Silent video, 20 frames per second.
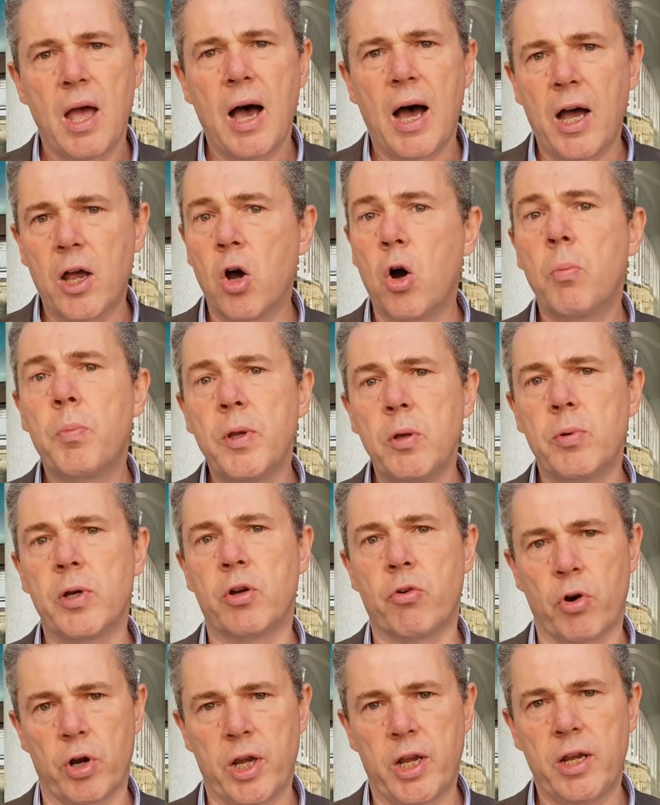I hope you
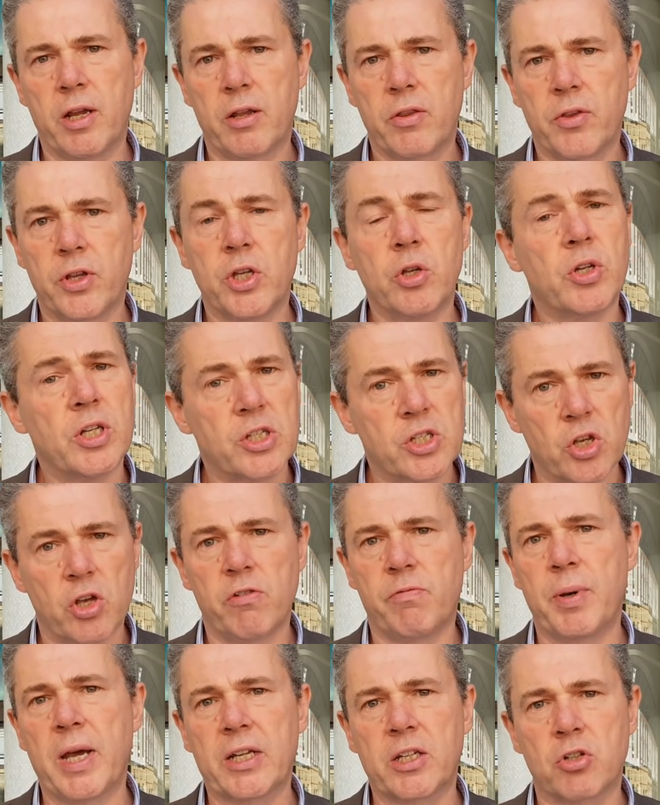agree that you
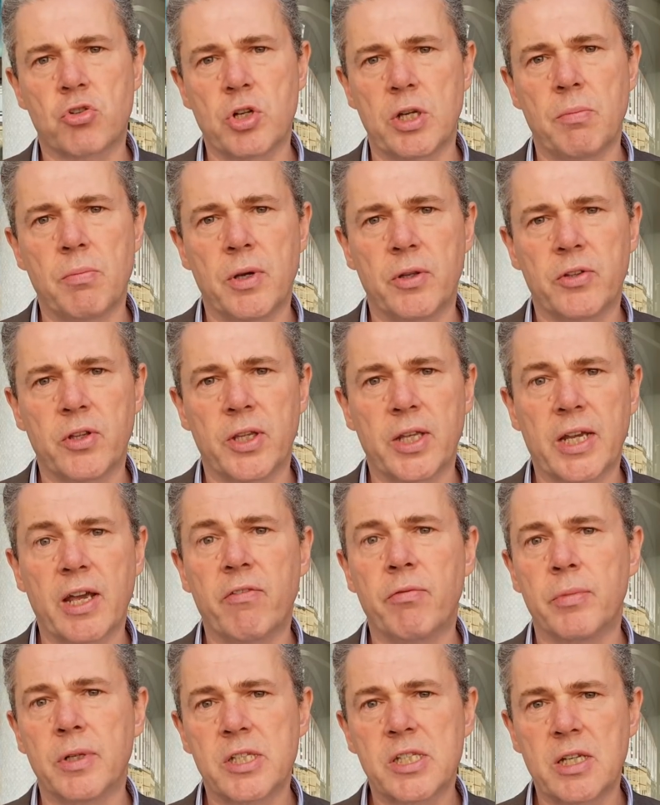deserve better treatment than the
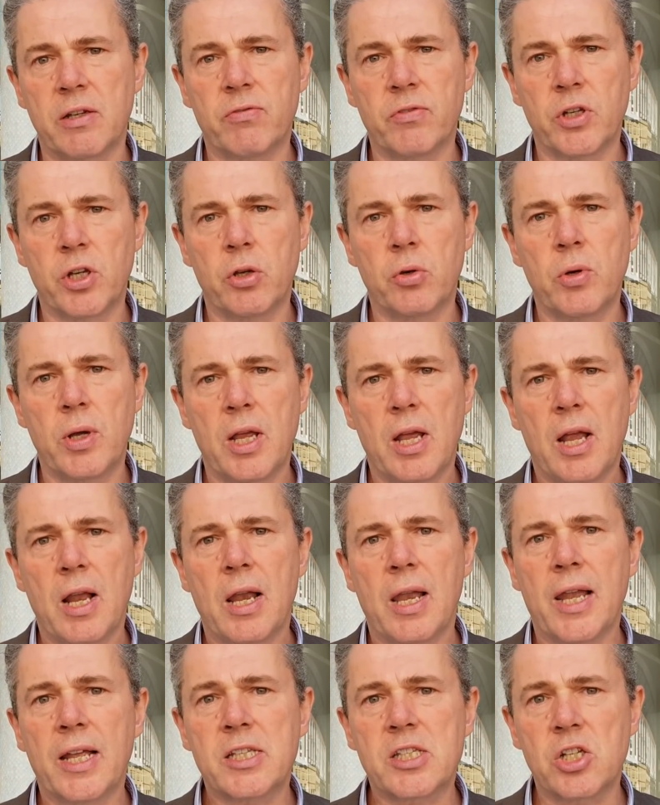government's given you.
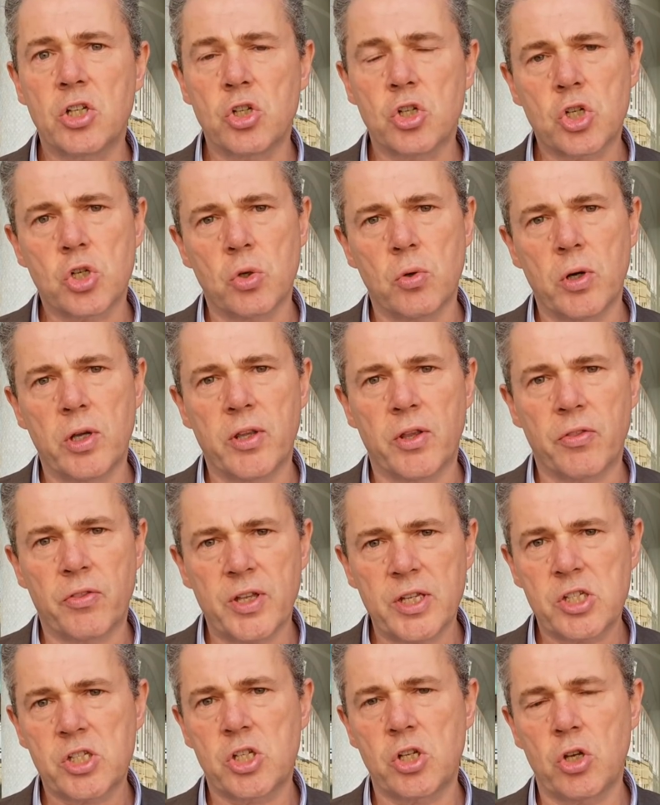Let's ensure that
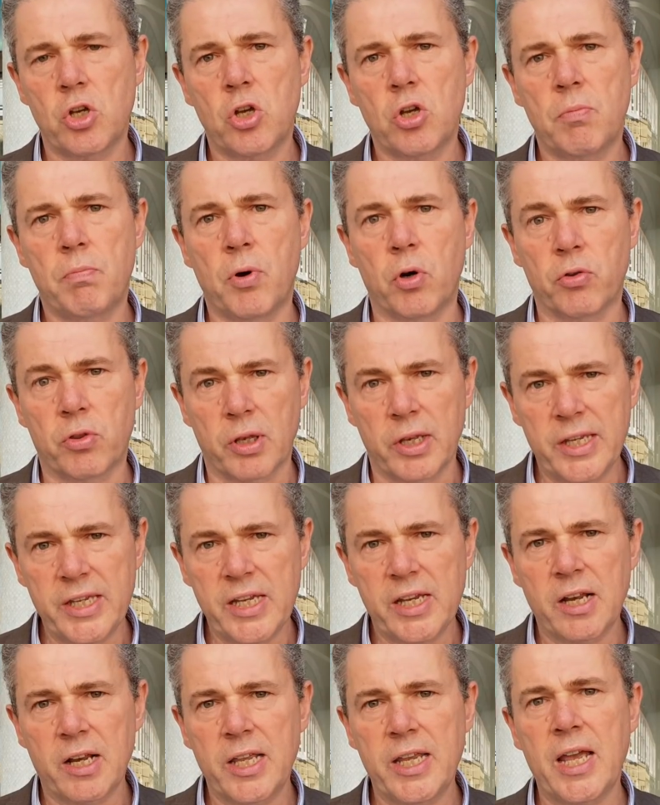this year, both
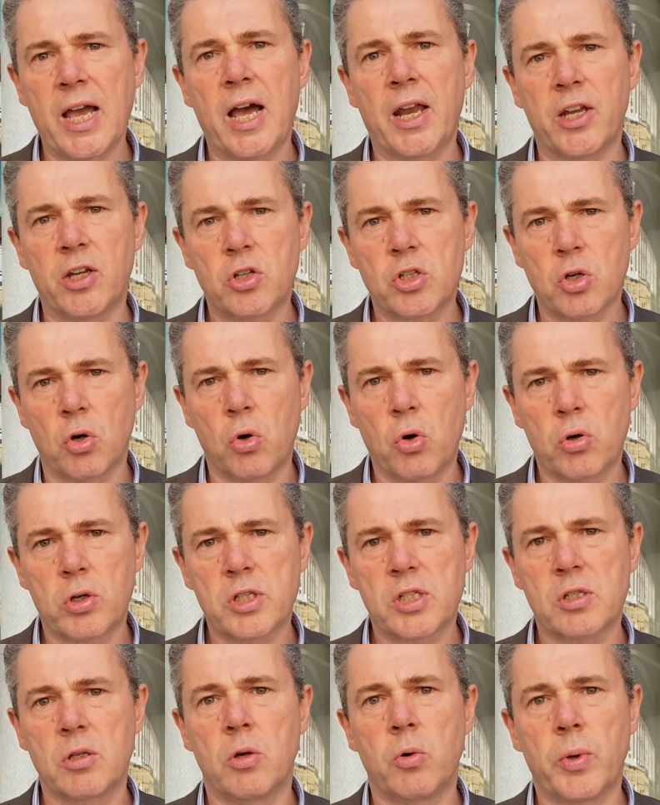legally and in
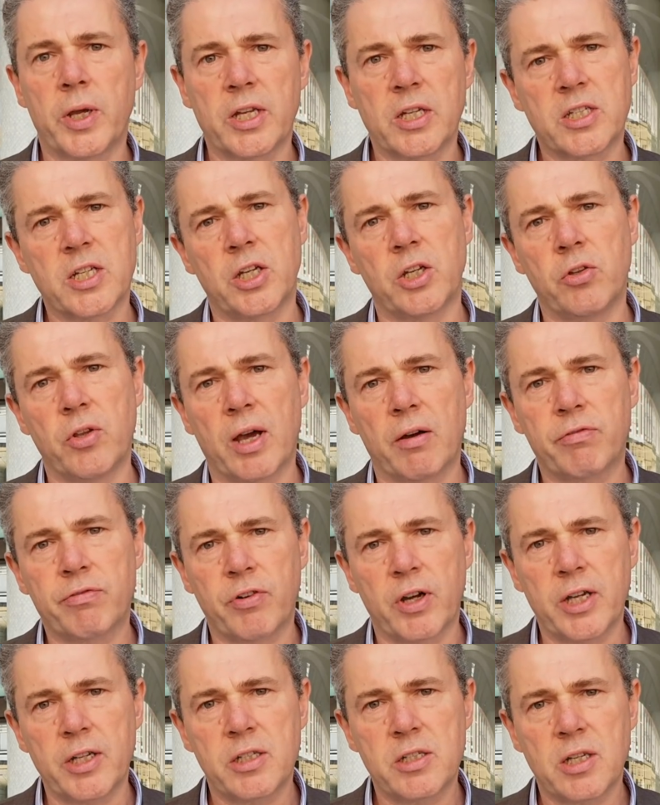talks, we continue that
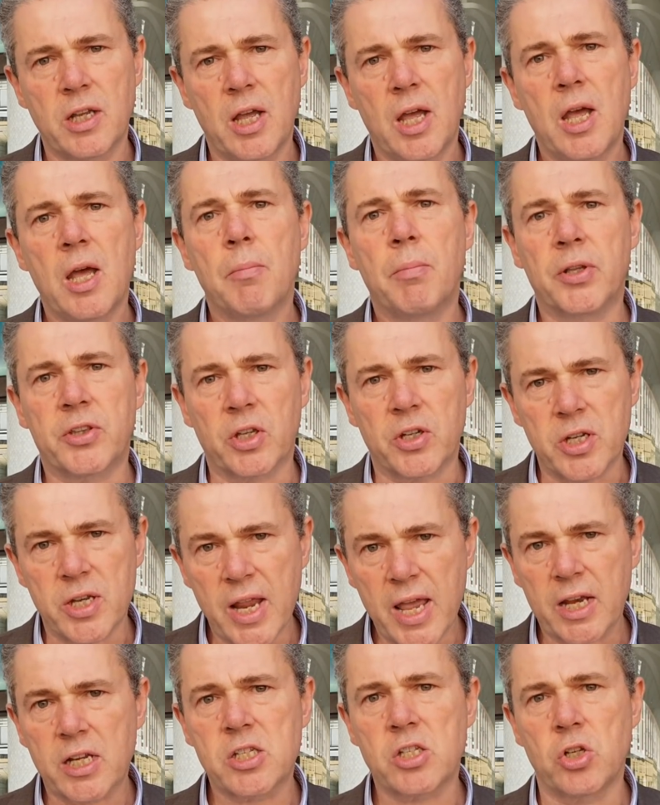fight, but that
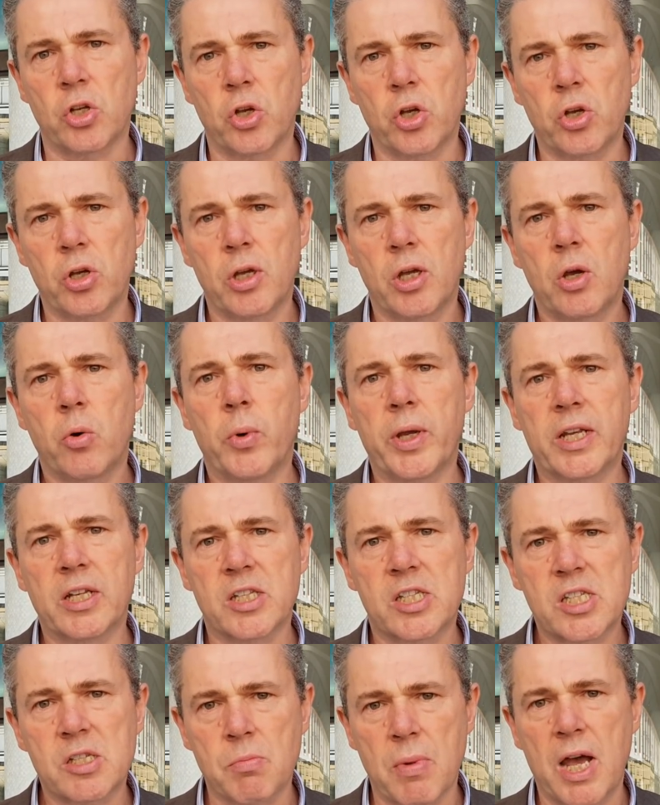next year we can
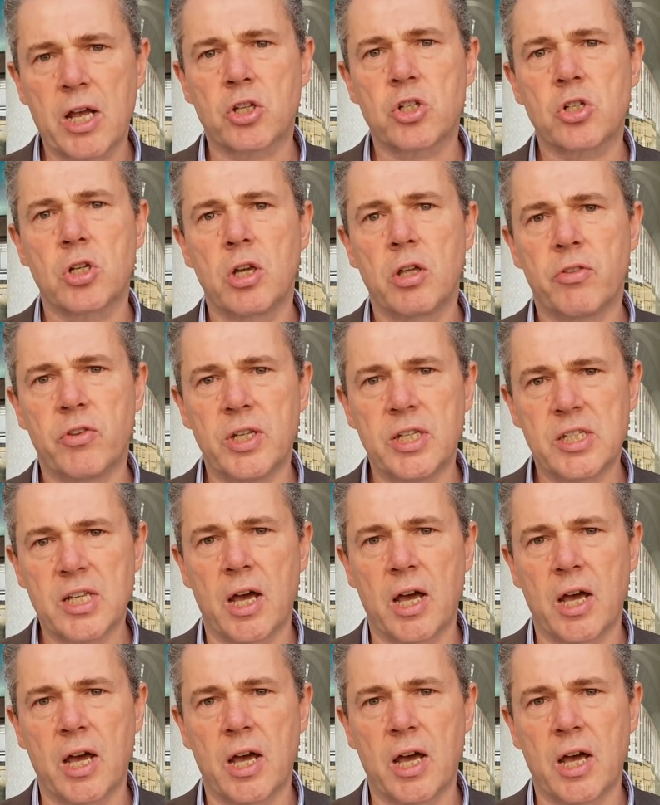smash these